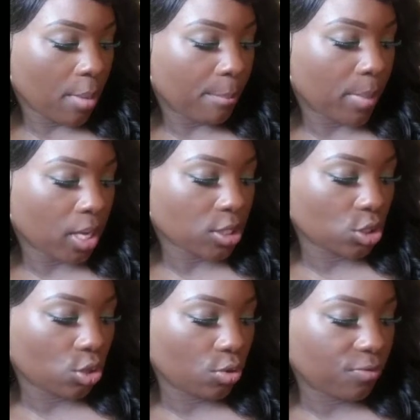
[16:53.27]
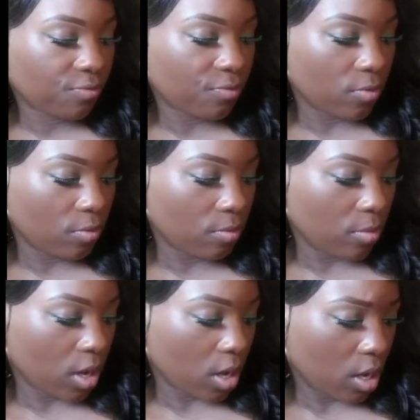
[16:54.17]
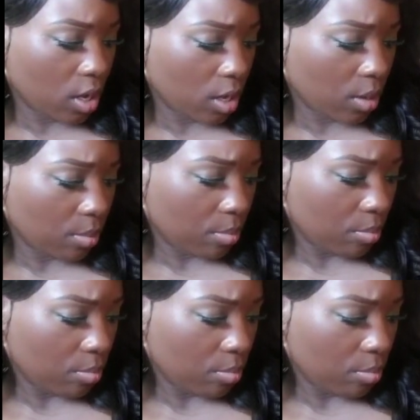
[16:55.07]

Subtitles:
muscle, oh,